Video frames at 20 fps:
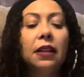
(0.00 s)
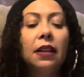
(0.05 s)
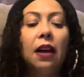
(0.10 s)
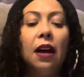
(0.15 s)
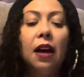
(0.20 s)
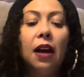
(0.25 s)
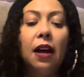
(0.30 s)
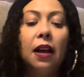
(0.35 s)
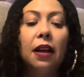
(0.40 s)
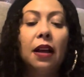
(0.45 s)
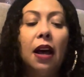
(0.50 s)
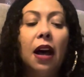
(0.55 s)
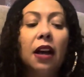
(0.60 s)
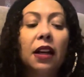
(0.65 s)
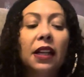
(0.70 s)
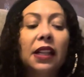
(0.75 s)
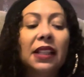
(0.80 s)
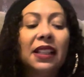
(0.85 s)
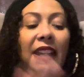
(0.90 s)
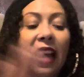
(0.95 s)

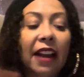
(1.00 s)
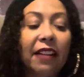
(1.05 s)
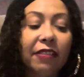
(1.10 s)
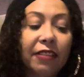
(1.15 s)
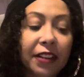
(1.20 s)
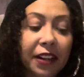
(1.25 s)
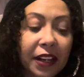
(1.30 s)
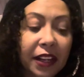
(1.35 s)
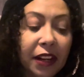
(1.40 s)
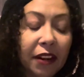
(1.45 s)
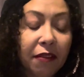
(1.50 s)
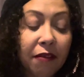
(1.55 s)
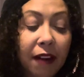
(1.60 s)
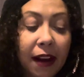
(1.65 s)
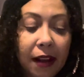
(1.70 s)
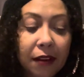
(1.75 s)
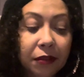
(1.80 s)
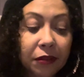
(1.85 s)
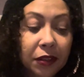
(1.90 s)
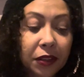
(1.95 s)
unclarity
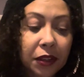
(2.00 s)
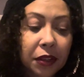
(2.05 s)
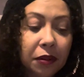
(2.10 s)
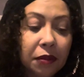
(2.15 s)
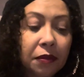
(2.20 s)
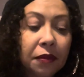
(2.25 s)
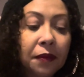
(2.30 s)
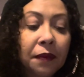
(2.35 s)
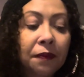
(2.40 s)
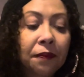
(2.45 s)
around you.